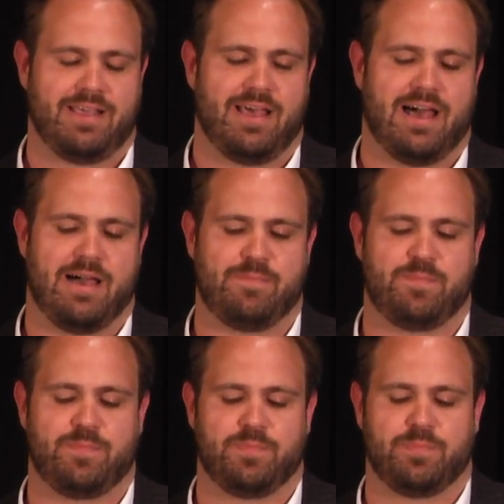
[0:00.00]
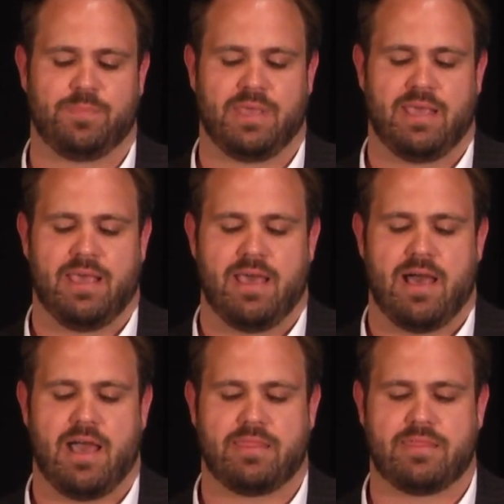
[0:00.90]

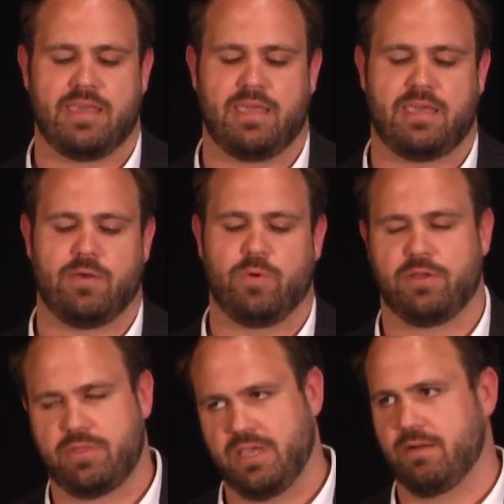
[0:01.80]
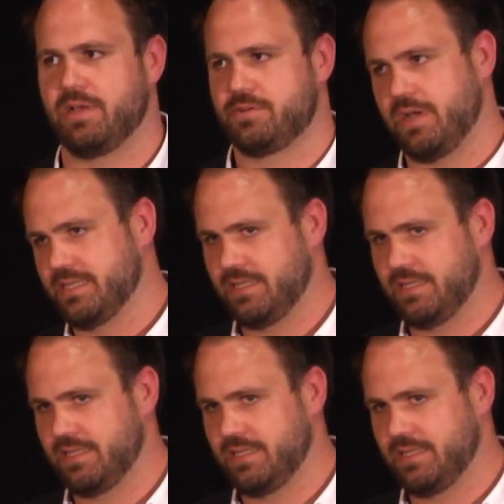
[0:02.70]
I think when you're thinking about trends,